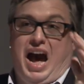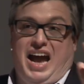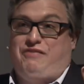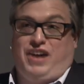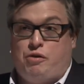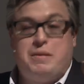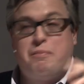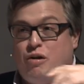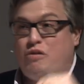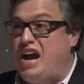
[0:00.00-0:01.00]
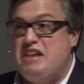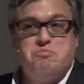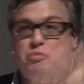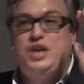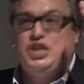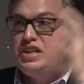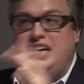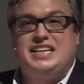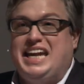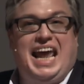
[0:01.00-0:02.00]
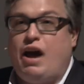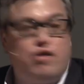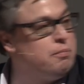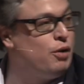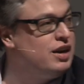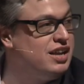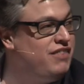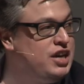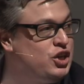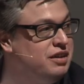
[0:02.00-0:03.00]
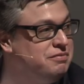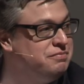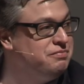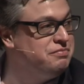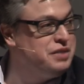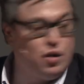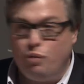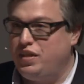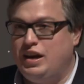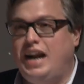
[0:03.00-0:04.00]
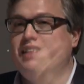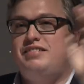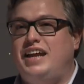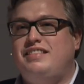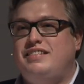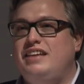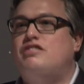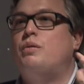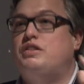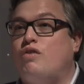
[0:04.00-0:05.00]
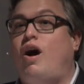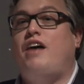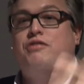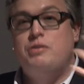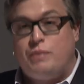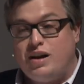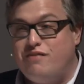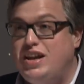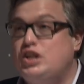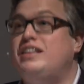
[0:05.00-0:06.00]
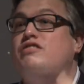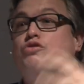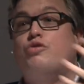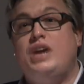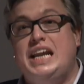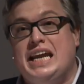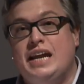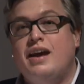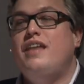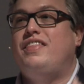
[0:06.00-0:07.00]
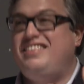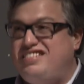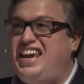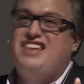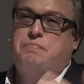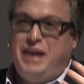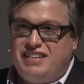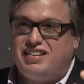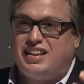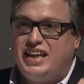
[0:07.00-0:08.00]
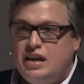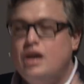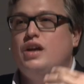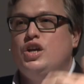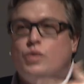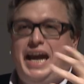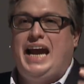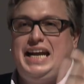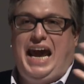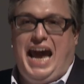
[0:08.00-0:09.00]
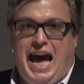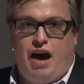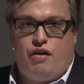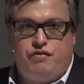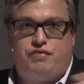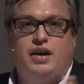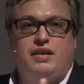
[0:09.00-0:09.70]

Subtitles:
if I remember it right, we just need to get out of the Berne Convention. The United States needs to withdraw from the Berne Convention, this treaty that says basically you can't have